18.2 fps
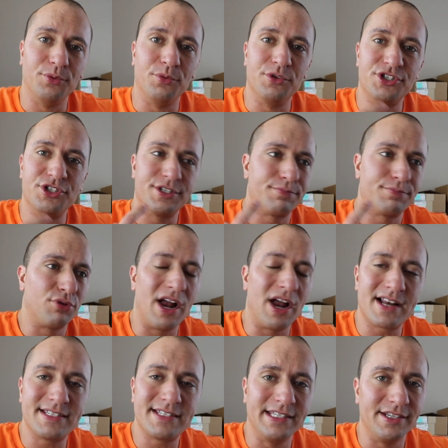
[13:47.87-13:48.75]
which is
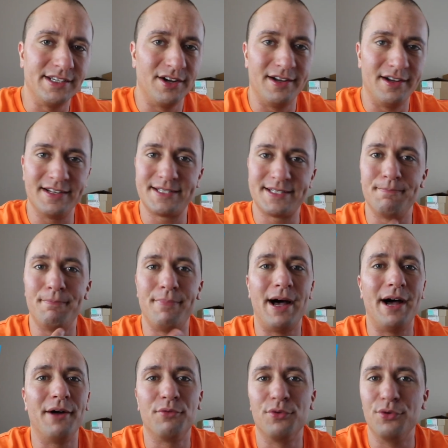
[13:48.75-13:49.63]
proxy costs,
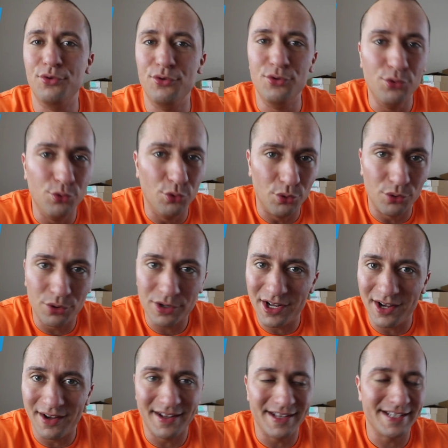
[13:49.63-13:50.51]
bot renewal
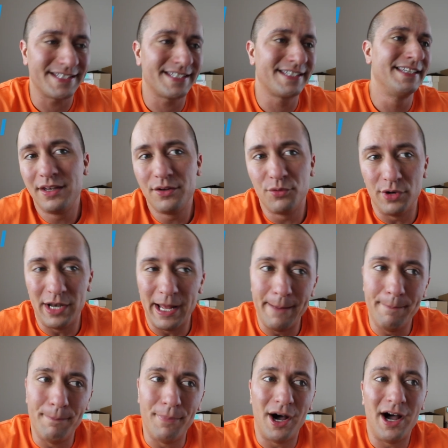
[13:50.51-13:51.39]
costs, what
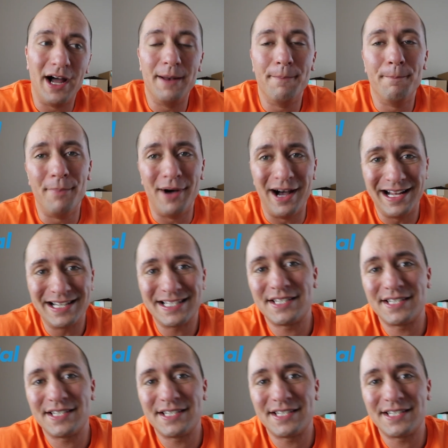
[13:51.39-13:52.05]
I bought bots